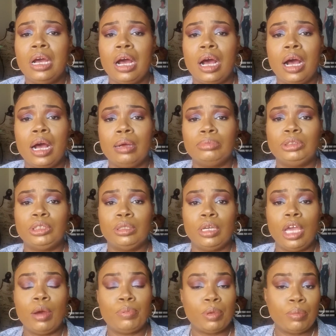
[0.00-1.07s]
to
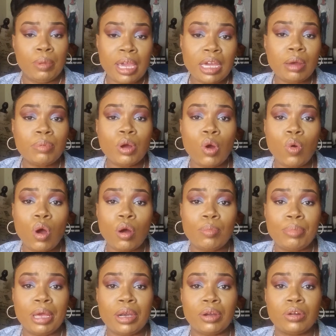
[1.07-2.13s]
help your makeup go on
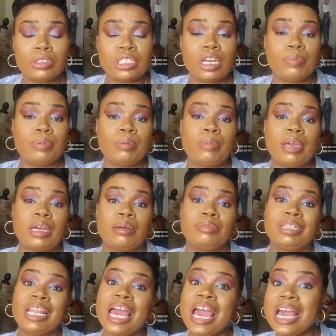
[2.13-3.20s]
better, to help your makeup
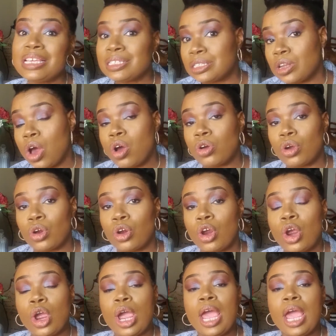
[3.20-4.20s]
last longer,